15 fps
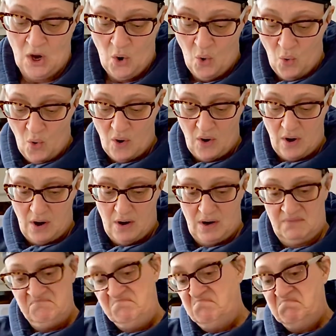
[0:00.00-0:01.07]

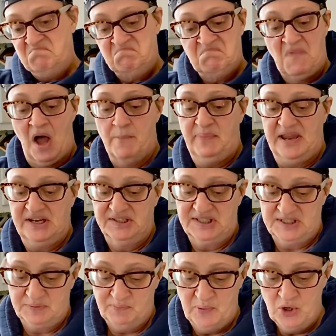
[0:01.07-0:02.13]
or a big
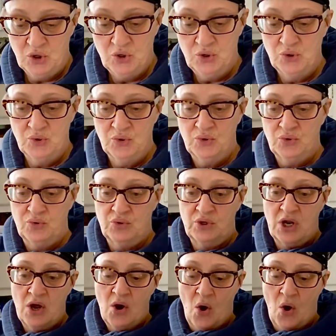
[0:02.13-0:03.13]
spoon,